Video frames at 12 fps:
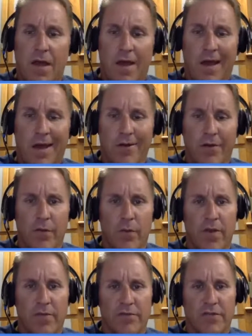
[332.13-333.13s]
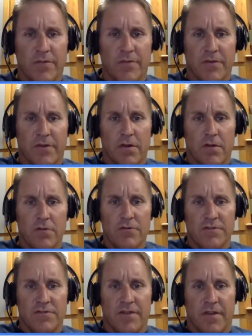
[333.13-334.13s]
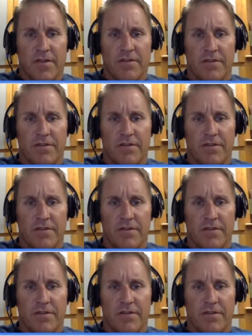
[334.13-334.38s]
I don't know that we ever jumped to conclusions on this thing.